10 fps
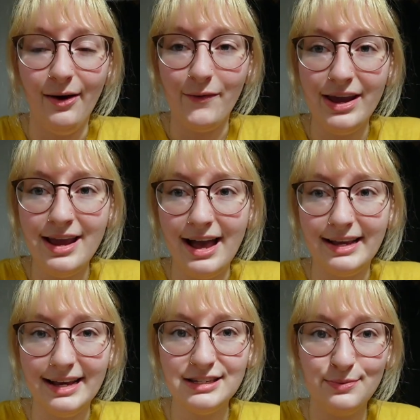Okay, I
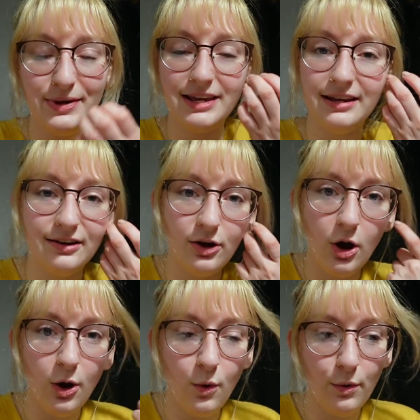guess we can
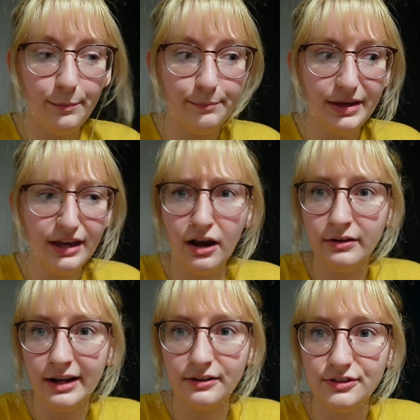go pick our
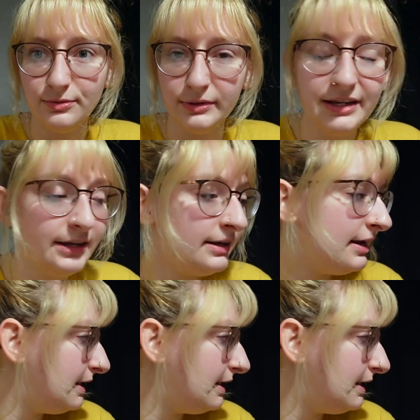next read.